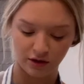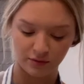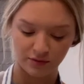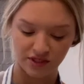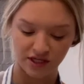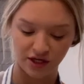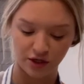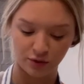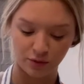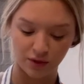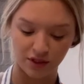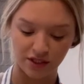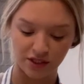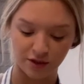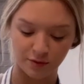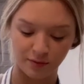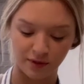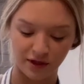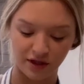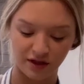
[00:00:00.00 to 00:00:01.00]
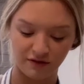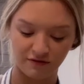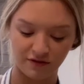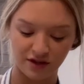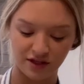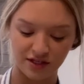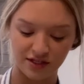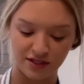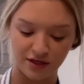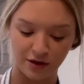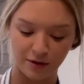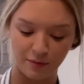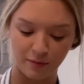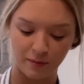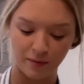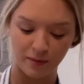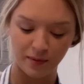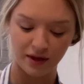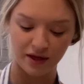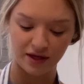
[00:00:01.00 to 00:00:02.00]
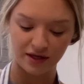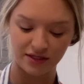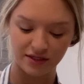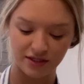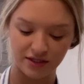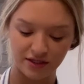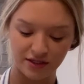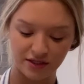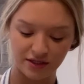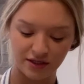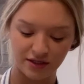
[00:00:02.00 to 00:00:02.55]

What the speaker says: taking a risk by lifting this up, but